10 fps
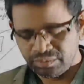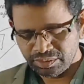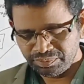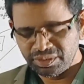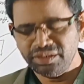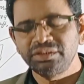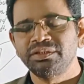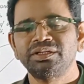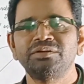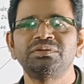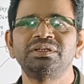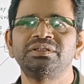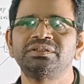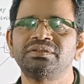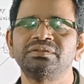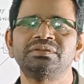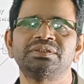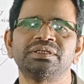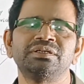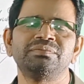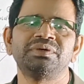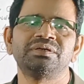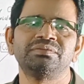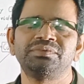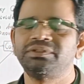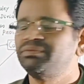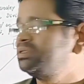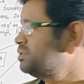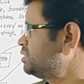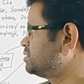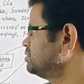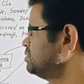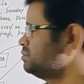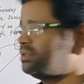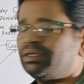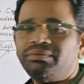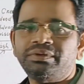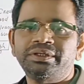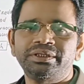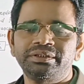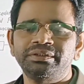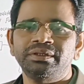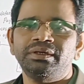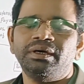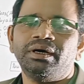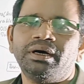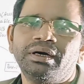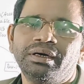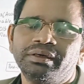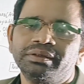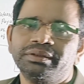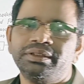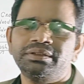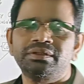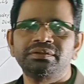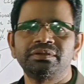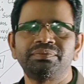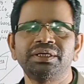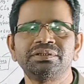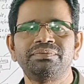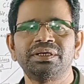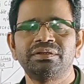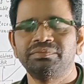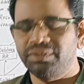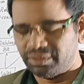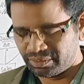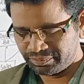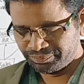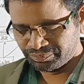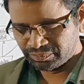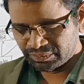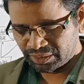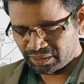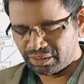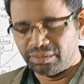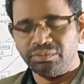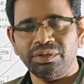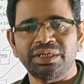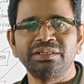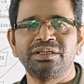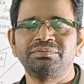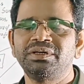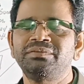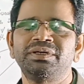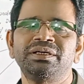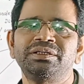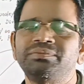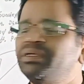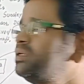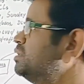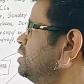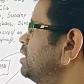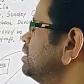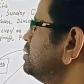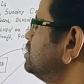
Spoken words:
Okay, friends, now we will discuss the second part of this video lecture. We have already discussed the first part of the working capital management, and